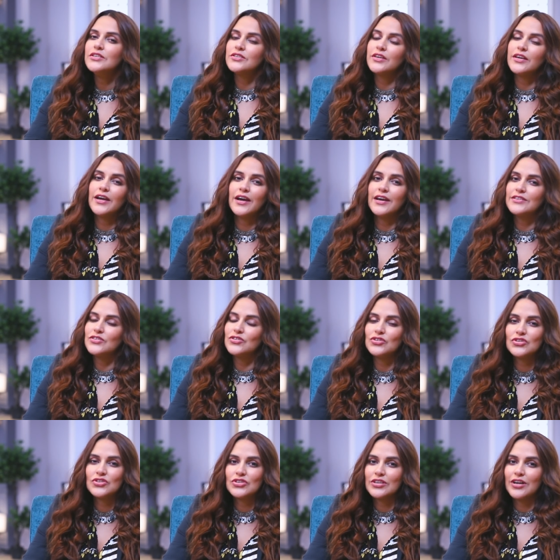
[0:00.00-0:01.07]
So yeah, it's
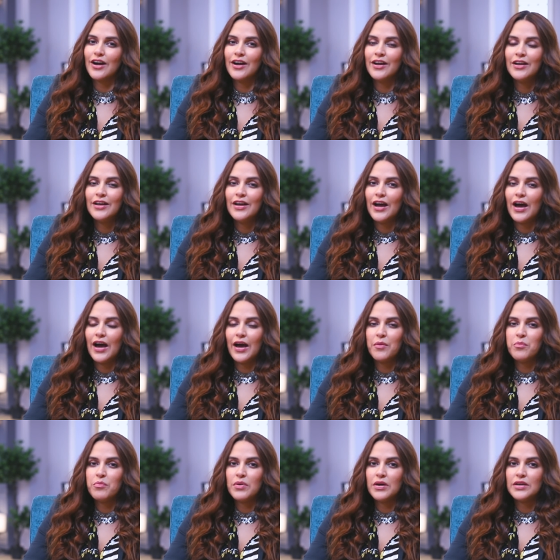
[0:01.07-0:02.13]
just
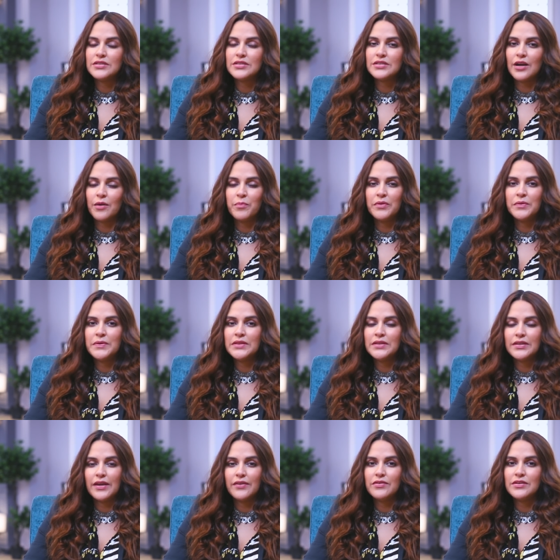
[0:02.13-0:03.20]
I'm stuck between
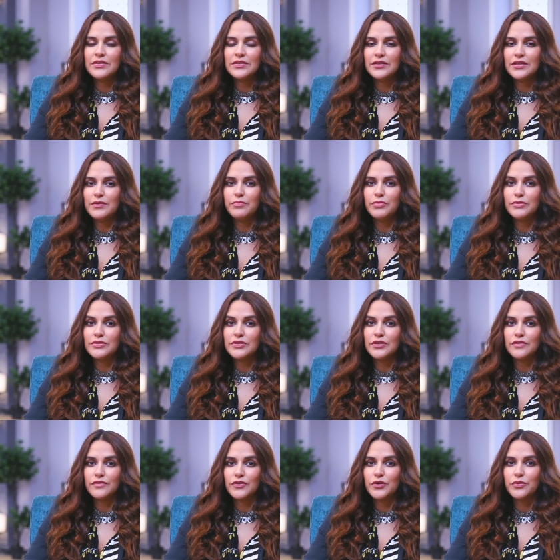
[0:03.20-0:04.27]
the devil and the deep blue sea of